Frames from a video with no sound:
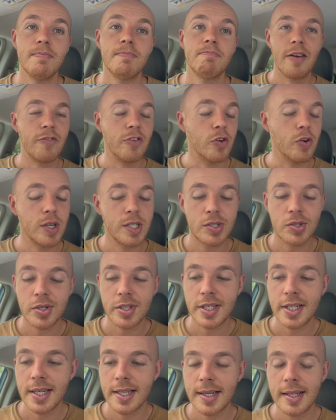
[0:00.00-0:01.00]
If you're
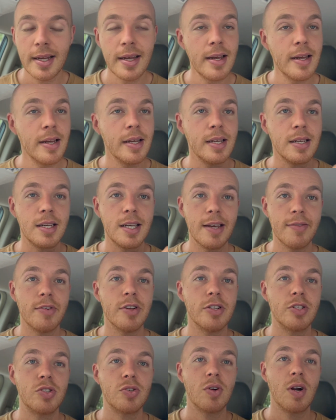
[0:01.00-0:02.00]
interested, give it
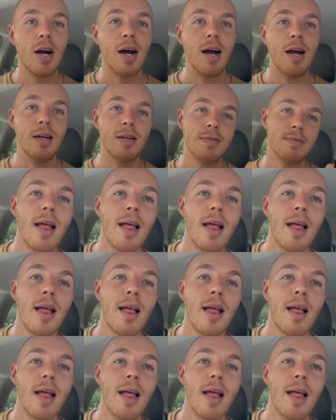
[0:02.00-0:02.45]
a try.